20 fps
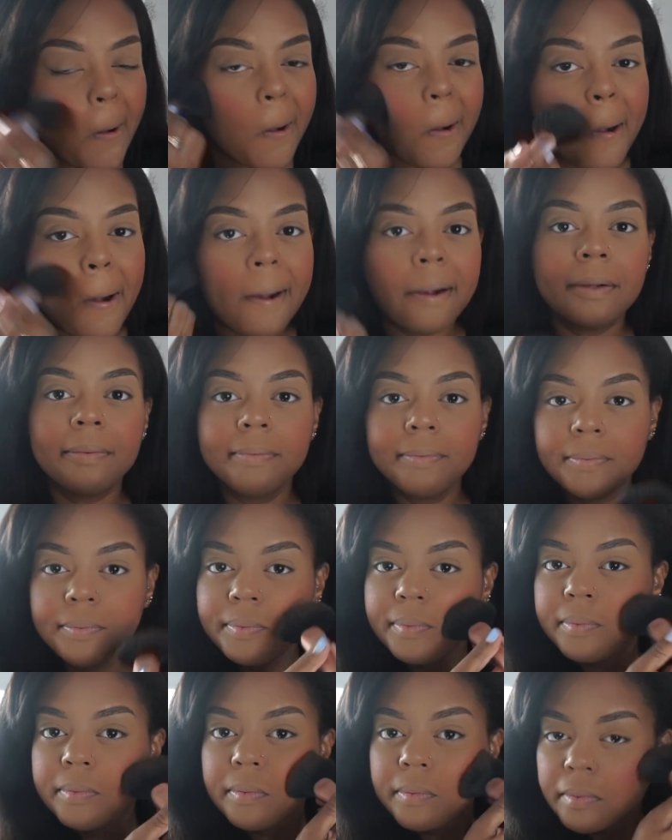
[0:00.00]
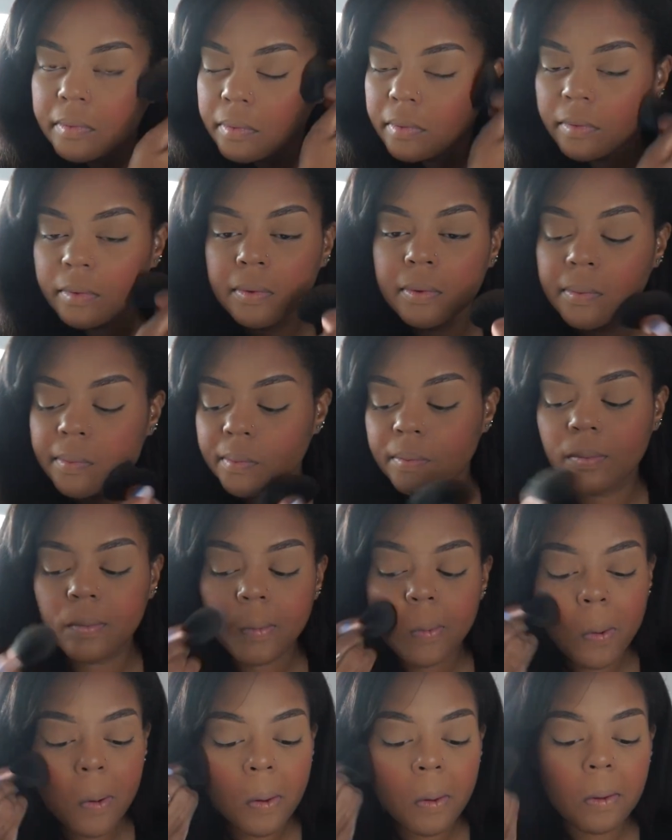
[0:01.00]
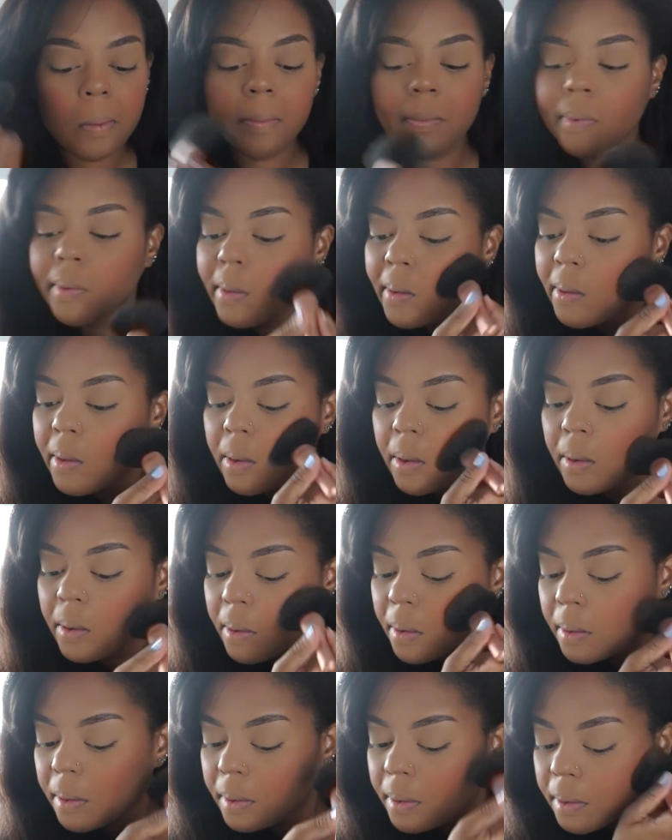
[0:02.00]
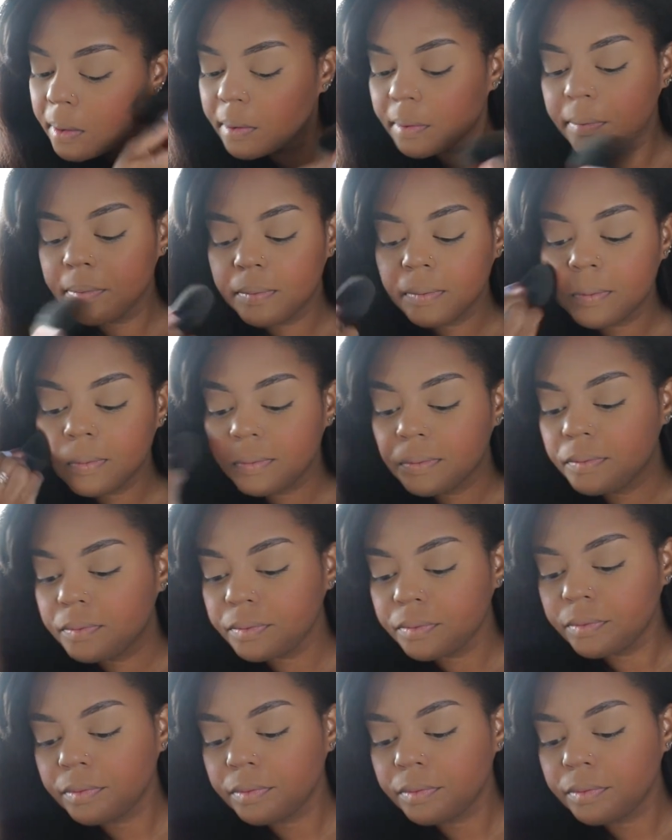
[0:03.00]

Nobody speaks.